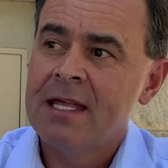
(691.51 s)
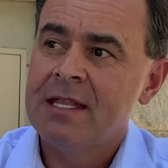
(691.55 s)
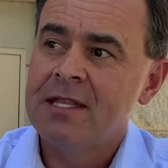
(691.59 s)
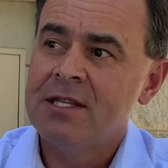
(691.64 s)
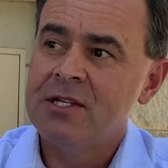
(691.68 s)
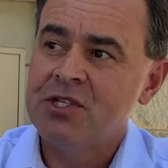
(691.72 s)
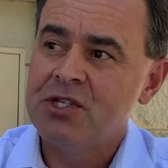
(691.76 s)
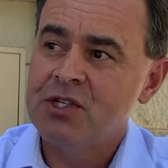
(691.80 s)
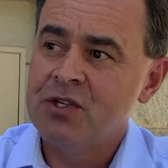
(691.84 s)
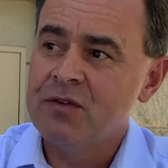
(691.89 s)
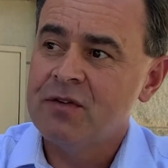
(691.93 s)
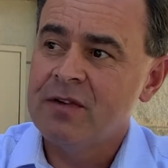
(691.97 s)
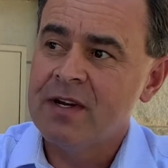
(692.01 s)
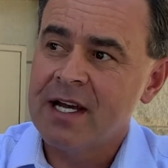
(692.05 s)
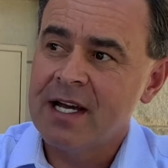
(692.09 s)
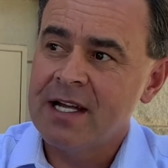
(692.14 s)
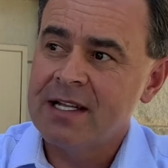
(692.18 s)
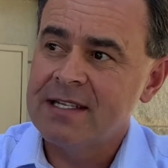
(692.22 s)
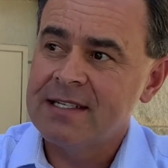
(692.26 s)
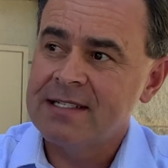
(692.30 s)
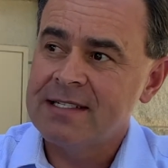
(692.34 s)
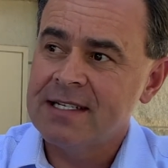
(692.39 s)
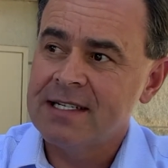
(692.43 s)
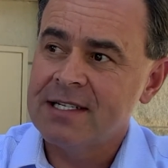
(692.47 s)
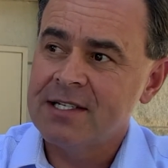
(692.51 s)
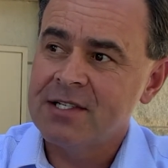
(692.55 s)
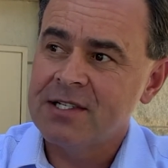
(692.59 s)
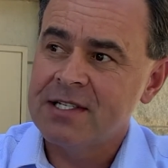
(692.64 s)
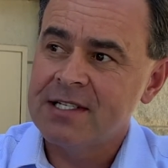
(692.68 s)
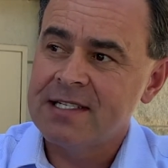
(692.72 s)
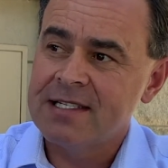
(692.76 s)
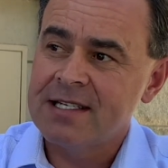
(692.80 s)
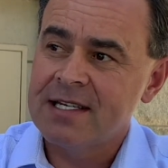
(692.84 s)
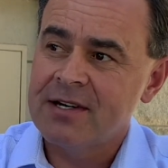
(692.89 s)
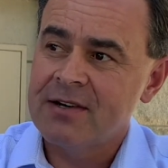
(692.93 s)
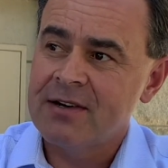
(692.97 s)
the Juvenile Detention
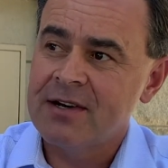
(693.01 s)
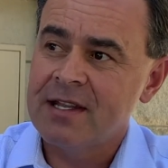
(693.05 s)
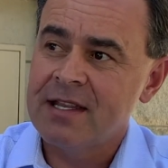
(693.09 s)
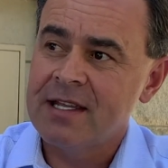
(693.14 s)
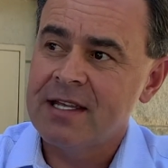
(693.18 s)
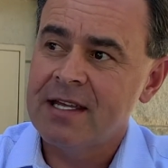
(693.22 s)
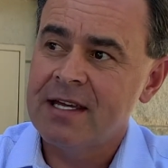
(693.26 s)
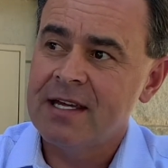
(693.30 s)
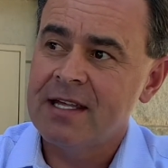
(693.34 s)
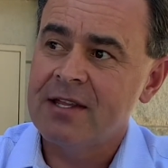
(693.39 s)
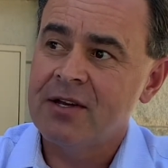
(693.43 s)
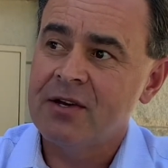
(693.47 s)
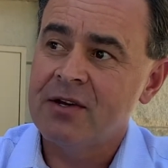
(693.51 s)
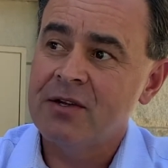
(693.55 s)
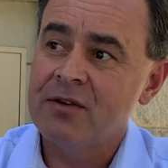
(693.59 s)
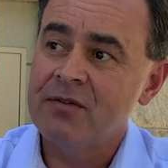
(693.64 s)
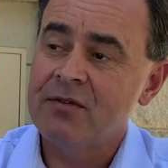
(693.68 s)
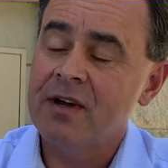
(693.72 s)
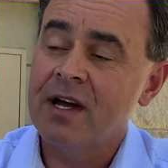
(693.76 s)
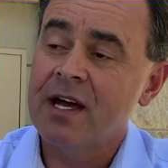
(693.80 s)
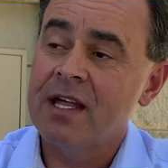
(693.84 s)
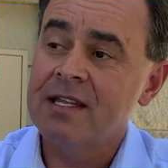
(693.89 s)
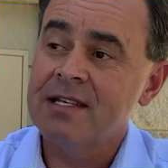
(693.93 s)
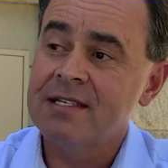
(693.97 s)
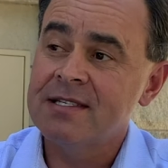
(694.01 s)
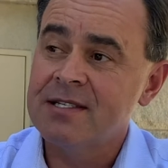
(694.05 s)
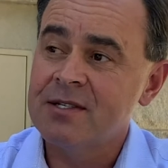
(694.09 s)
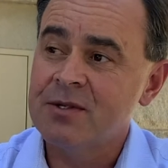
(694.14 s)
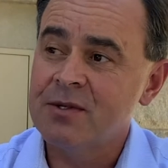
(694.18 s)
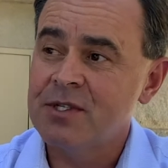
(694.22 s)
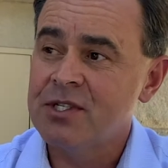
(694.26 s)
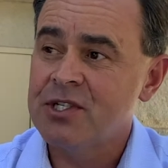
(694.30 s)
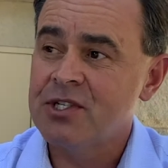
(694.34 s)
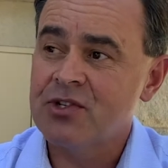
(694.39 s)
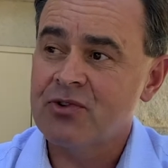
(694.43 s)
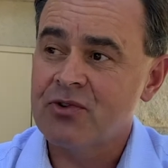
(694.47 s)
Center on the other. You've got the
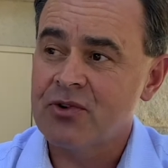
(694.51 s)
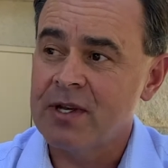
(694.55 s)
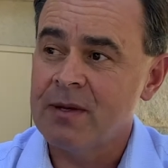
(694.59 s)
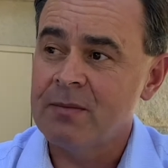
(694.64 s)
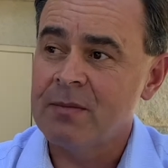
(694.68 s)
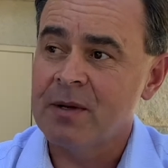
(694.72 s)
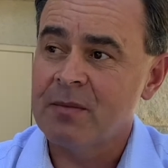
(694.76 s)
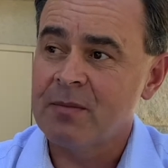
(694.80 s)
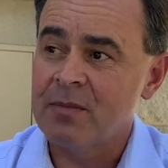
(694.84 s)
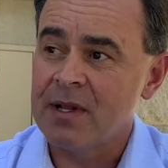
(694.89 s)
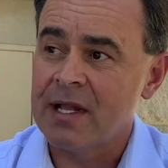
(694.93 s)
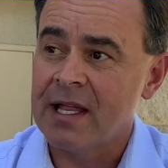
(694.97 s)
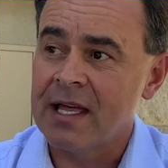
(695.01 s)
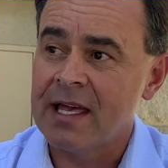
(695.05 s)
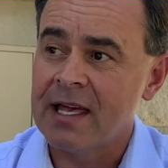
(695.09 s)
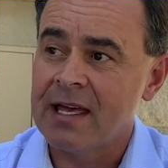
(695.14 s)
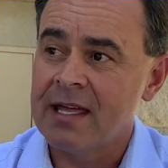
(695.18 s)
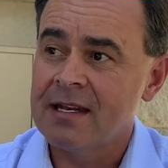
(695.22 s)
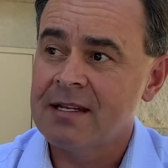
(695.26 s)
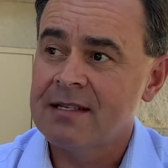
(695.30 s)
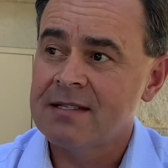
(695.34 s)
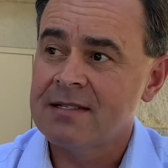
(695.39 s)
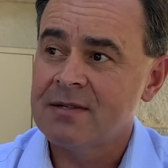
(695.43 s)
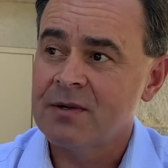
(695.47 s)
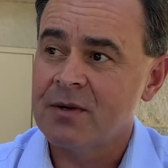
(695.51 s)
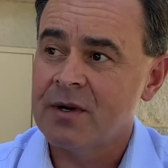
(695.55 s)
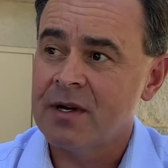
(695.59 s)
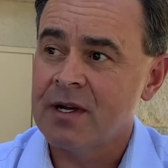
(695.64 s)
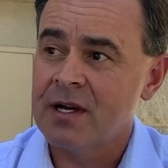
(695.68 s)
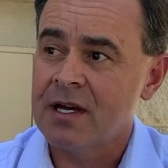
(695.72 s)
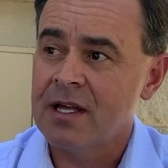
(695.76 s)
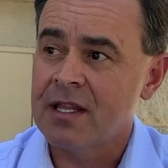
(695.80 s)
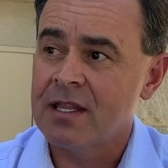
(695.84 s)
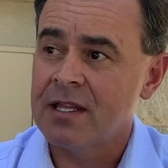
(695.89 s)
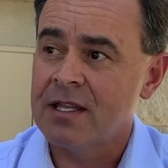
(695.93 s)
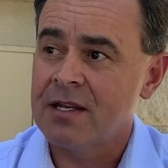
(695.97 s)
Sewage Treatment Plant sort
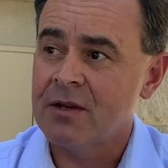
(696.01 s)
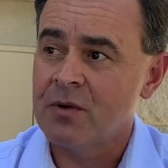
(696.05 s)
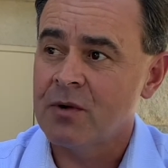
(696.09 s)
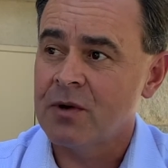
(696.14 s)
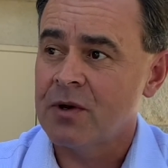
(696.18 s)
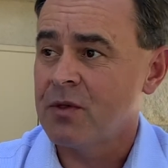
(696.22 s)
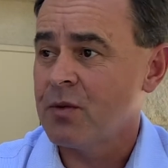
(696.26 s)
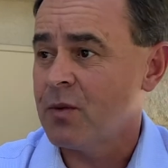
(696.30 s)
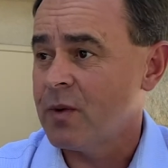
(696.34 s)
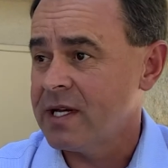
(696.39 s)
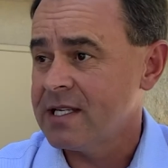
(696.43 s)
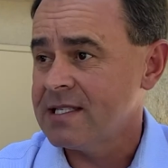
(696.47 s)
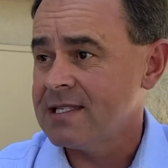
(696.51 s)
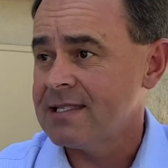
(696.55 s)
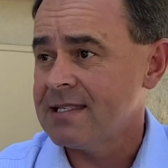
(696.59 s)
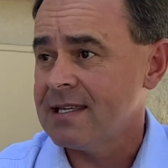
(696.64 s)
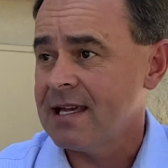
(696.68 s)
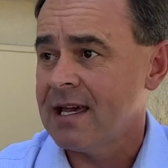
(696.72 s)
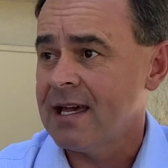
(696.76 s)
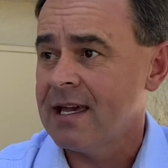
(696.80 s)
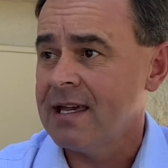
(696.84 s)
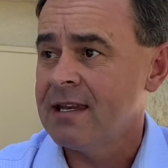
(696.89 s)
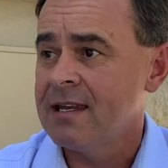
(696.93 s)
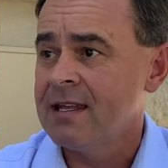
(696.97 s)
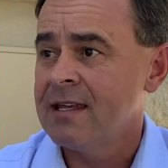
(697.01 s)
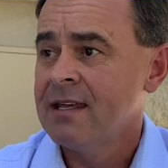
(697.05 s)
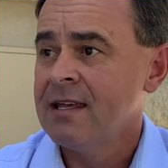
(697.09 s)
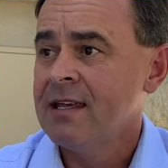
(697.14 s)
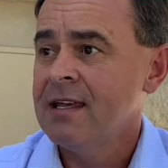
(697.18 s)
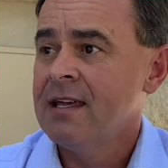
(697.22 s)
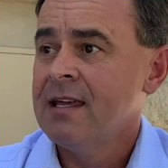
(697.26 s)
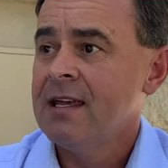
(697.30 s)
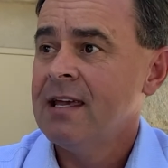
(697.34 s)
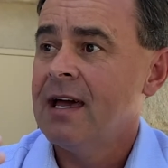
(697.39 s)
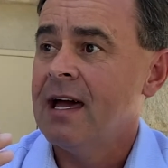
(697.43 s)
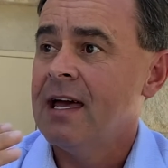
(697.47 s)
of on the northwest side,
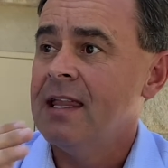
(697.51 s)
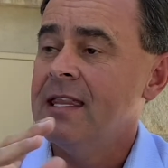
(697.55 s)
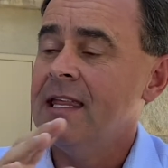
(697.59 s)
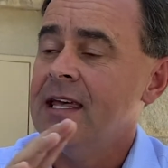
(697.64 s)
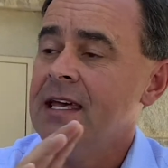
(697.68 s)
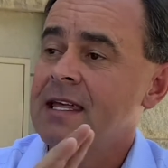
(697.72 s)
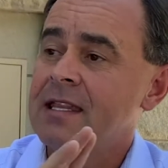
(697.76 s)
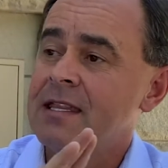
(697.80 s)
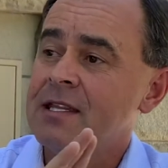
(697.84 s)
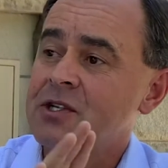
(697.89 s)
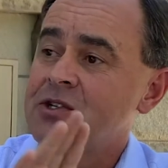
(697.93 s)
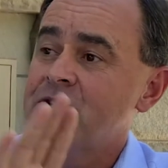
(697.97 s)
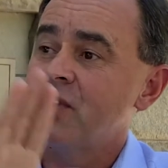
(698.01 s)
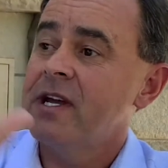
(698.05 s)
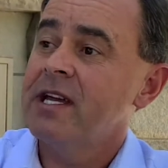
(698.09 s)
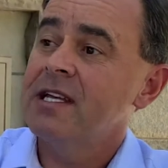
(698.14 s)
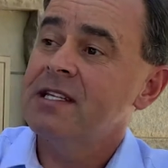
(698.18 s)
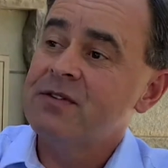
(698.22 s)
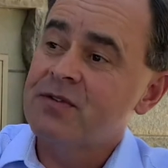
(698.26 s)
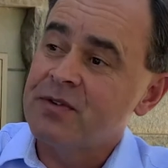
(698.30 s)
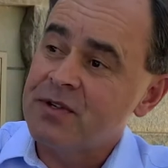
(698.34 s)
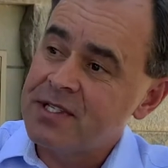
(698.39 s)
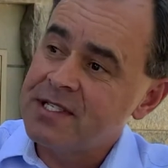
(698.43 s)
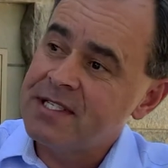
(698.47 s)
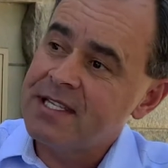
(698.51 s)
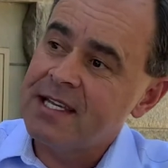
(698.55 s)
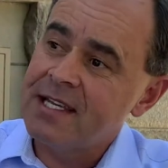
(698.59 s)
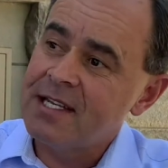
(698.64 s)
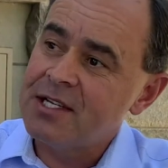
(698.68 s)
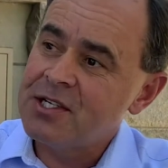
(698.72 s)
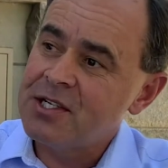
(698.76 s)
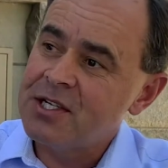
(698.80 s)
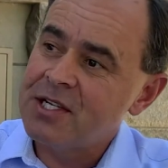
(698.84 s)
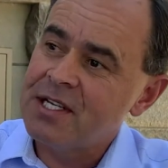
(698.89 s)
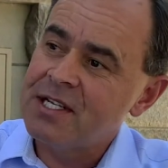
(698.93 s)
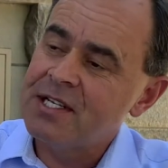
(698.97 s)
and then the transfer
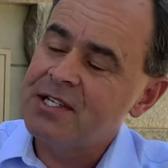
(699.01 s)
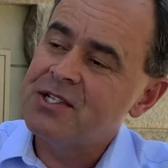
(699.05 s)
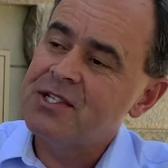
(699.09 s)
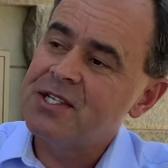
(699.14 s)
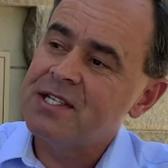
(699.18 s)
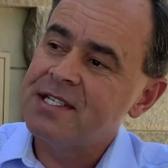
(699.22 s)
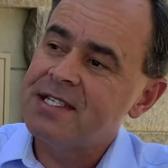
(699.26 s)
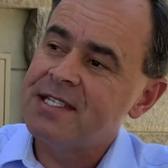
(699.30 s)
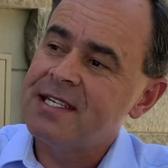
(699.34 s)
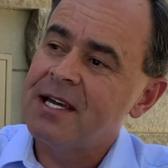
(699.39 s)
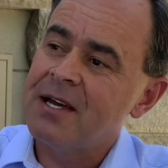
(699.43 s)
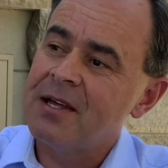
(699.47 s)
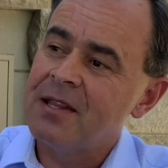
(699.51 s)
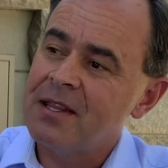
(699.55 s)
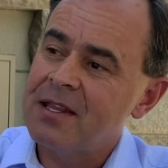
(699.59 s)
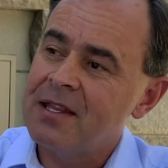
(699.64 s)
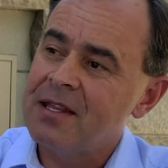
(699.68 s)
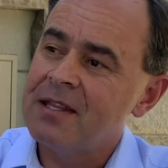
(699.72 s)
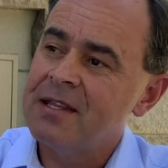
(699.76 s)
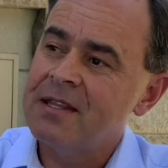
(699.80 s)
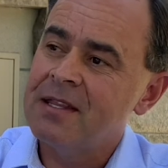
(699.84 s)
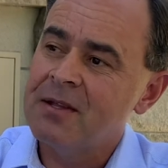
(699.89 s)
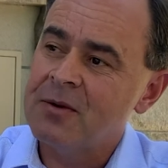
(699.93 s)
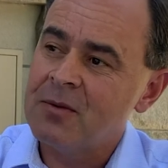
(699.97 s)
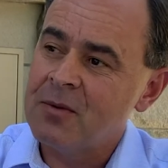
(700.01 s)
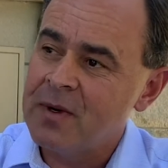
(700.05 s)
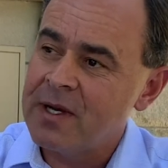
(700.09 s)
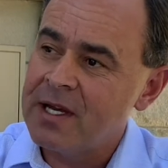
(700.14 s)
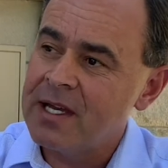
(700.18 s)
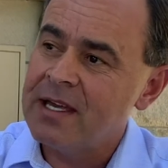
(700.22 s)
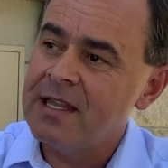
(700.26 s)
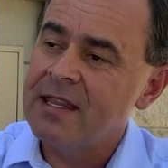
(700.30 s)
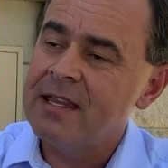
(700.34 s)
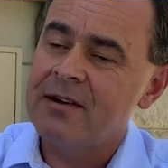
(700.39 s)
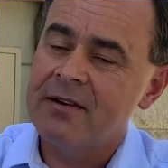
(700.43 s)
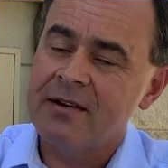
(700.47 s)
station is just down the
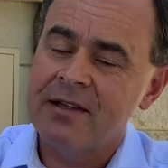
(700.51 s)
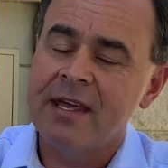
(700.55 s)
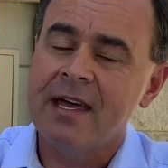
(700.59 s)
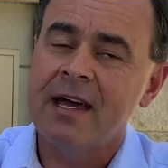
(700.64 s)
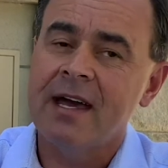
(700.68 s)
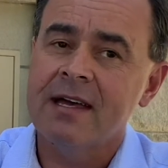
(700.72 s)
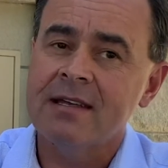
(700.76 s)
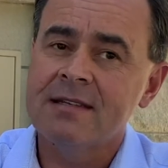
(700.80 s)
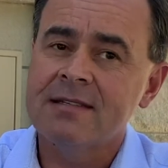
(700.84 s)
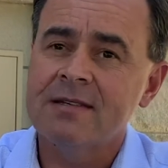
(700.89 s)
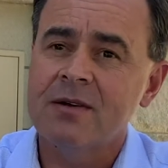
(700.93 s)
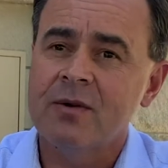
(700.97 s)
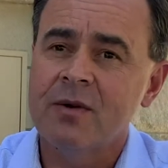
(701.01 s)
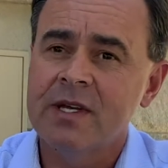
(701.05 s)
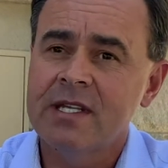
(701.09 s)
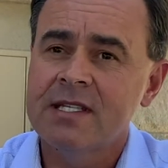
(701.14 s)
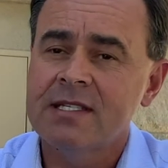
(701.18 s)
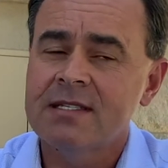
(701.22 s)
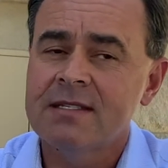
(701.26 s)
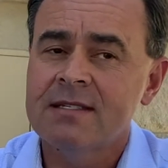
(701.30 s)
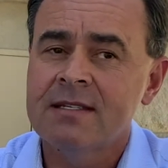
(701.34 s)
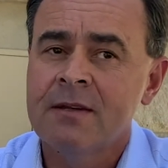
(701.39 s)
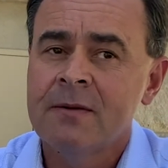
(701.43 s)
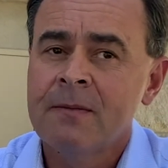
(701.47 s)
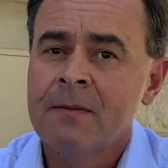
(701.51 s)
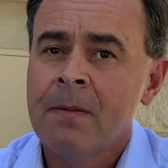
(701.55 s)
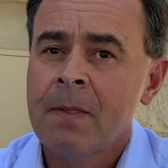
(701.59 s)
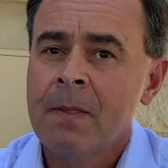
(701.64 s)
way there. Yeah, so it's